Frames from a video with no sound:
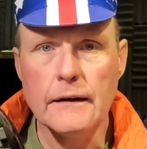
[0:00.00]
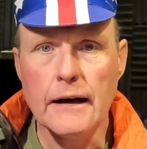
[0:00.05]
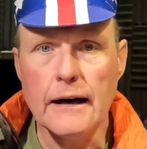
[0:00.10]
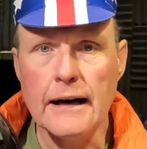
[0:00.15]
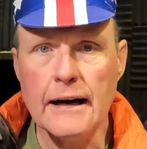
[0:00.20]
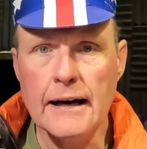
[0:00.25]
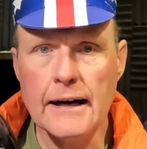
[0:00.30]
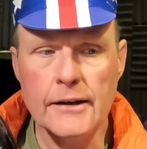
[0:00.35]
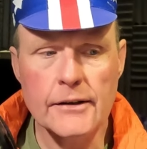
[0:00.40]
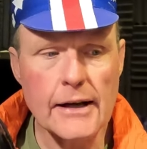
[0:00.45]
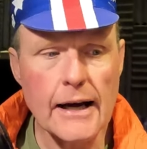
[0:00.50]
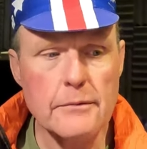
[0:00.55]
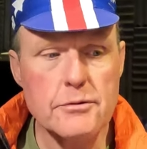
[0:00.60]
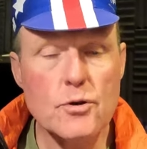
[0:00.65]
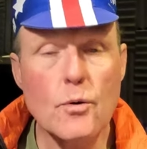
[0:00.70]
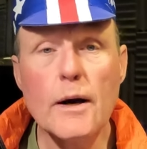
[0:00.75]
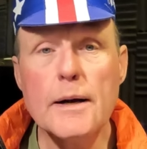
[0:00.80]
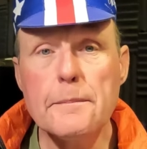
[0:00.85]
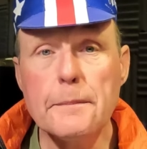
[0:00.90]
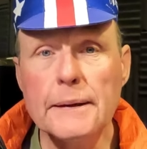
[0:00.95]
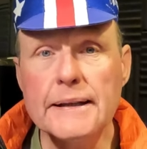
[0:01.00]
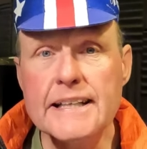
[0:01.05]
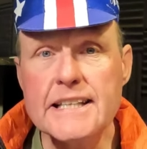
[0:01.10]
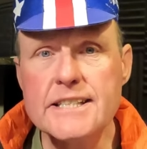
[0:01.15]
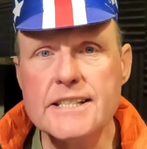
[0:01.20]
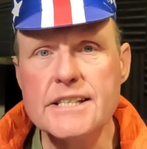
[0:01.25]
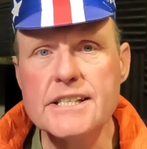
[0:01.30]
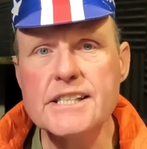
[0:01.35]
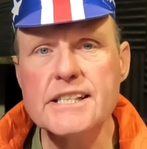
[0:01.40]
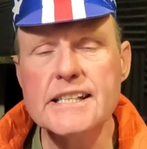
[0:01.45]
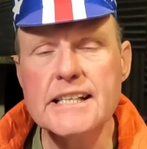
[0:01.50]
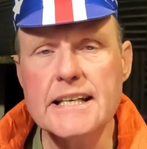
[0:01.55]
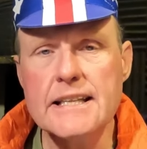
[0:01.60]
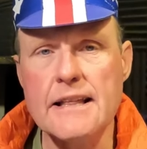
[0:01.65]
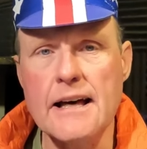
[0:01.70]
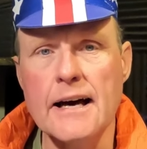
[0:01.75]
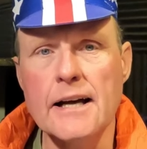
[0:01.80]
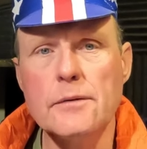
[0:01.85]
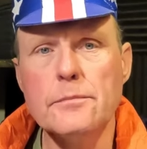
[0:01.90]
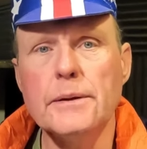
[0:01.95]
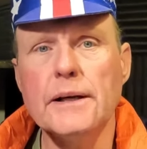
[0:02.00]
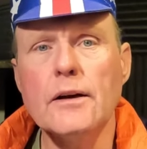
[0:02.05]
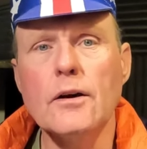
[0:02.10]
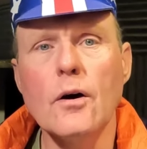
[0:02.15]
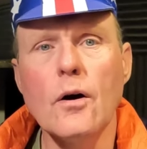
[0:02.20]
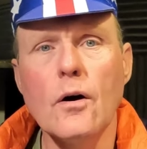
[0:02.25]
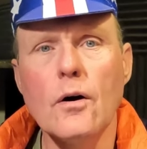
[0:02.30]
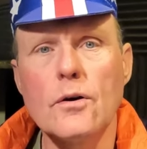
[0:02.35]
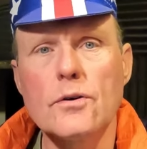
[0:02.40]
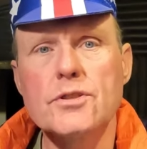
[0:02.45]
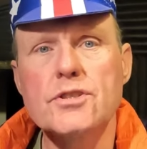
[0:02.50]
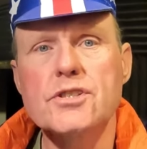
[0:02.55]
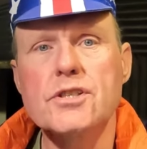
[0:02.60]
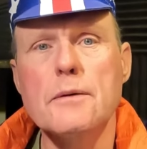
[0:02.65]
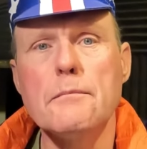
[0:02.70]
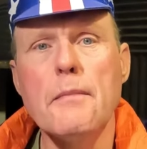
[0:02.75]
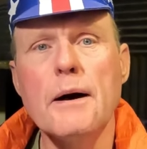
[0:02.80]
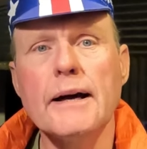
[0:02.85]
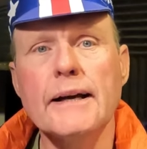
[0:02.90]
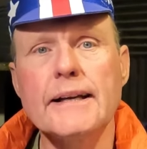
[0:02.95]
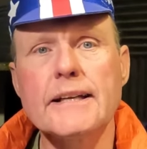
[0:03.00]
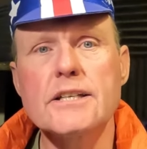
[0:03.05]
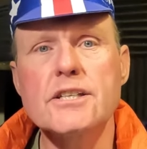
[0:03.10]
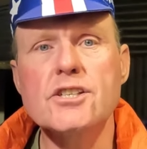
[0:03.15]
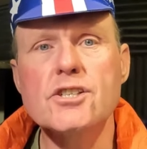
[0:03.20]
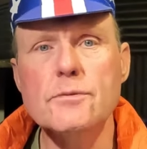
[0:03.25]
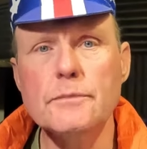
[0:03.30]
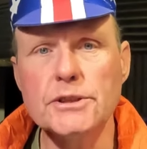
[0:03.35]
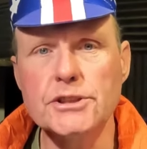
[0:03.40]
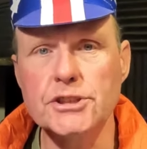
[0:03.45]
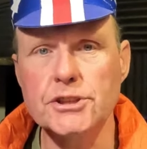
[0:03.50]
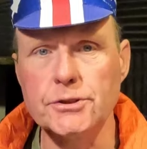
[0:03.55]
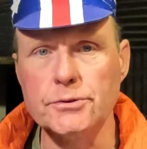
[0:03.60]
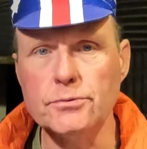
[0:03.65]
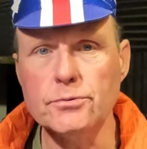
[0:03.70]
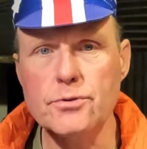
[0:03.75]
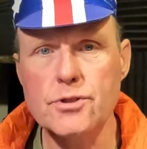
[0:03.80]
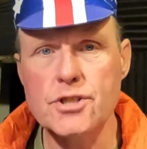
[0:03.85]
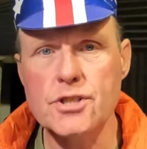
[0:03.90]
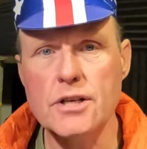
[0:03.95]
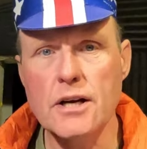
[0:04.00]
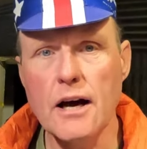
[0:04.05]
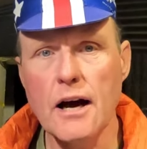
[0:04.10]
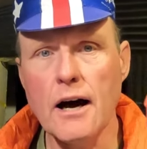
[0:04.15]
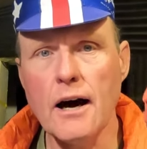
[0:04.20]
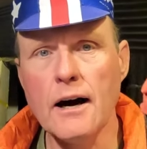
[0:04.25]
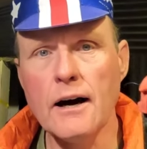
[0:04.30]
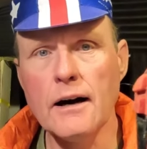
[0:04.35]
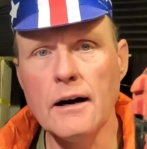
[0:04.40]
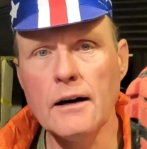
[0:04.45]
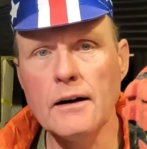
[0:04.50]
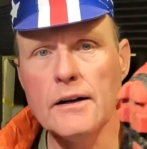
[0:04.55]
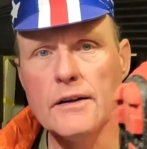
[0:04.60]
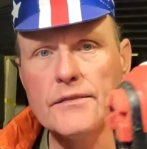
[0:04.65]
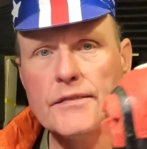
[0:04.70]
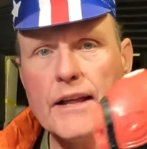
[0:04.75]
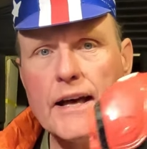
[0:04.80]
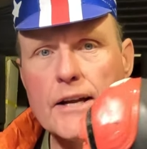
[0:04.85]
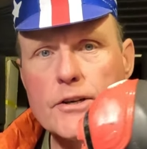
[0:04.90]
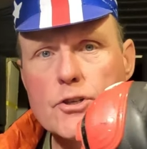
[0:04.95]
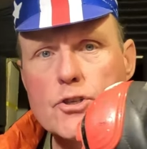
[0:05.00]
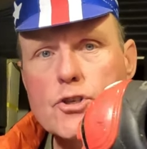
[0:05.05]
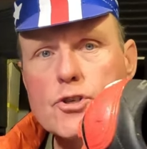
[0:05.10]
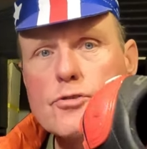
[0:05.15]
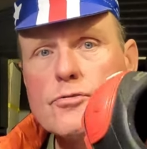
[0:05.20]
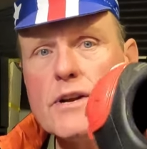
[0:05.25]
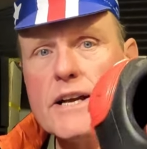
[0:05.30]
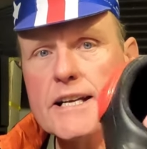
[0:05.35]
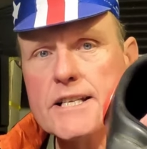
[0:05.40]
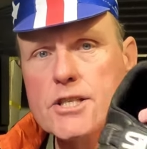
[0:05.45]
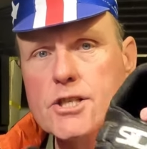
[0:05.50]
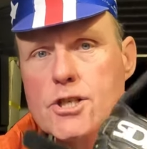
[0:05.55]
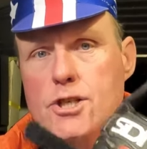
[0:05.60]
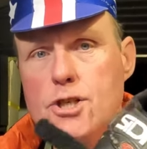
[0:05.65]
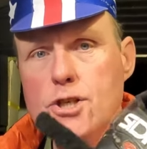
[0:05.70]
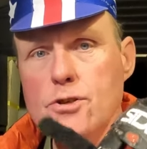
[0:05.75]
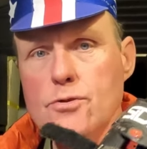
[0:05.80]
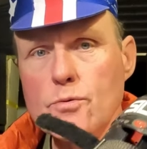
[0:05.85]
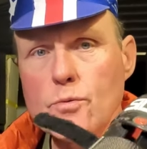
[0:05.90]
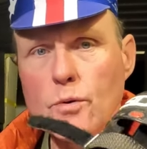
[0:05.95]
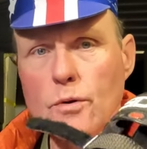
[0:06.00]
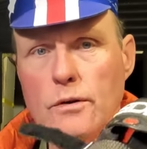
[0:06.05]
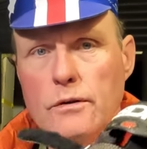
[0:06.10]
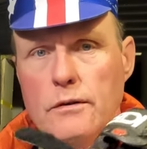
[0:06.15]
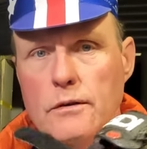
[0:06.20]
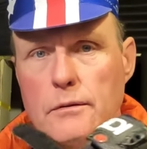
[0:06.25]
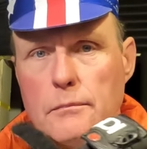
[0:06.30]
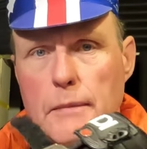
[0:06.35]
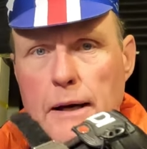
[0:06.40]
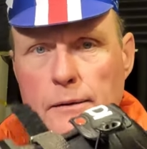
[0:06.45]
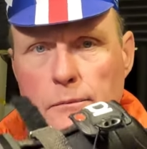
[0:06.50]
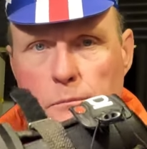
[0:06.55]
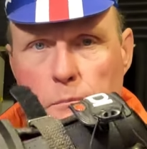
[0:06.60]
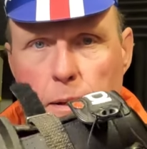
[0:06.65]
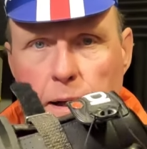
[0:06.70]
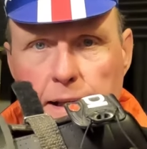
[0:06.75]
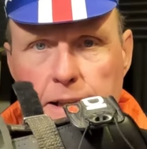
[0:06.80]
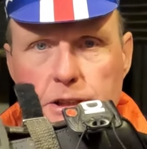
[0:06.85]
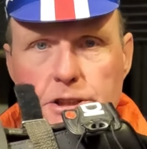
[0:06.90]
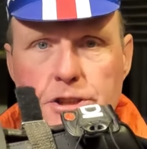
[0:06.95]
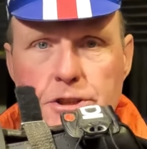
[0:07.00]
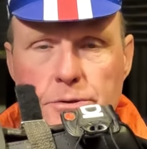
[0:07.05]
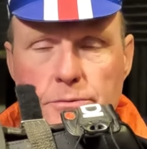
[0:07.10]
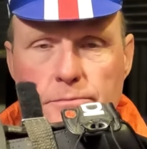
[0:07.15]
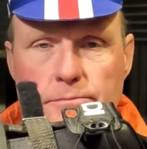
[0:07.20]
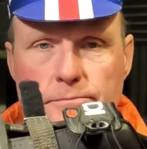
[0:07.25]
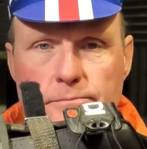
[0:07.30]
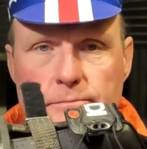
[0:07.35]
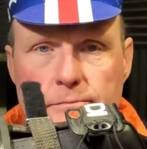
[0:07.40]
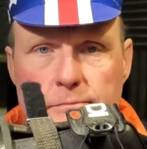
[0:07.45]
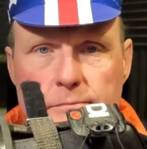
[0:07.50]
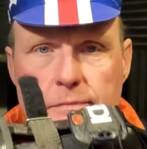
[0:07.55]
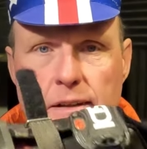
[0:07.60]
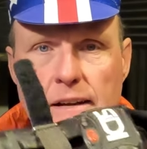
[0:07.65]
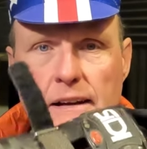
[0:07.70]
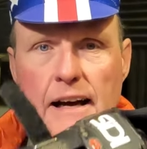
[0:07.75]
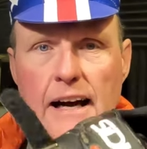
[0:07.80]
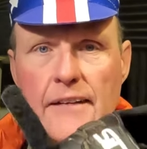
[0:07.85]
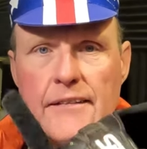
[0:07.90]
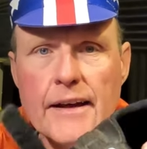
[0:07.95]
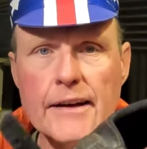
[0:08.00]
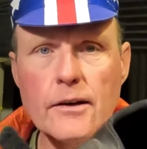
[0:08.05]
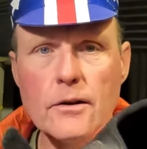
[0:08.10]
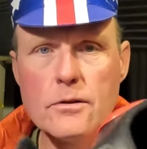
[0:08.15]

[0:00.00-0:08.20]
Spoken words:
And I was quite pleased to see that because my summer shoes are their Trace 2 mountain bike shoe. And that